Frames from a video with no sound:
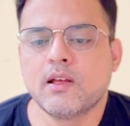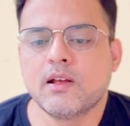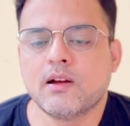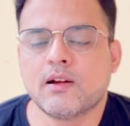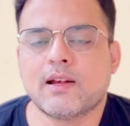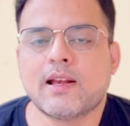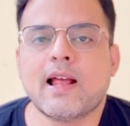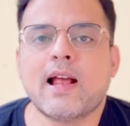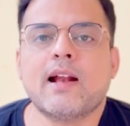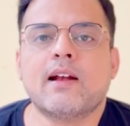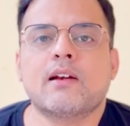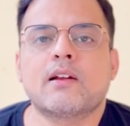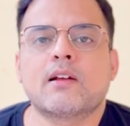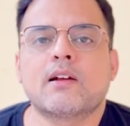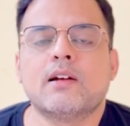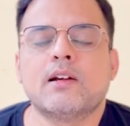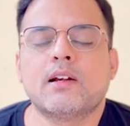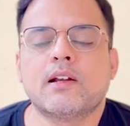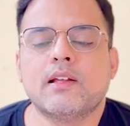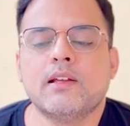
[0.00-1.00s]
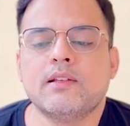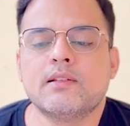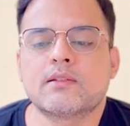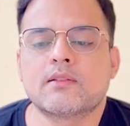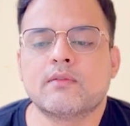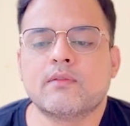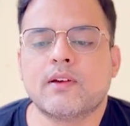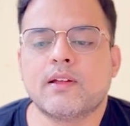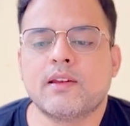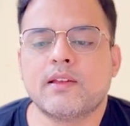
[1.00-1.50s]
that contains
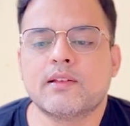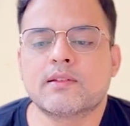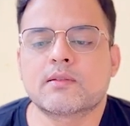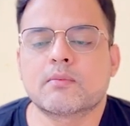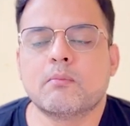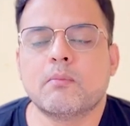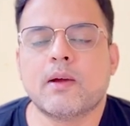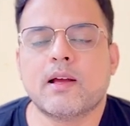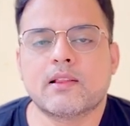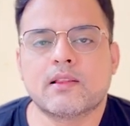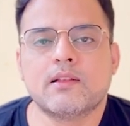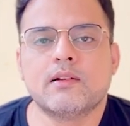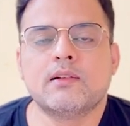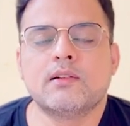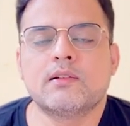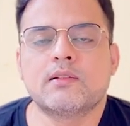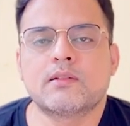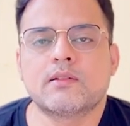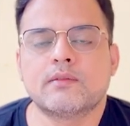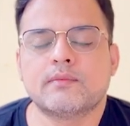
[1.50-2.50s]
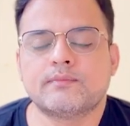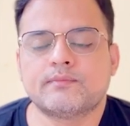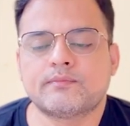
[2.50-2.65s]
various methods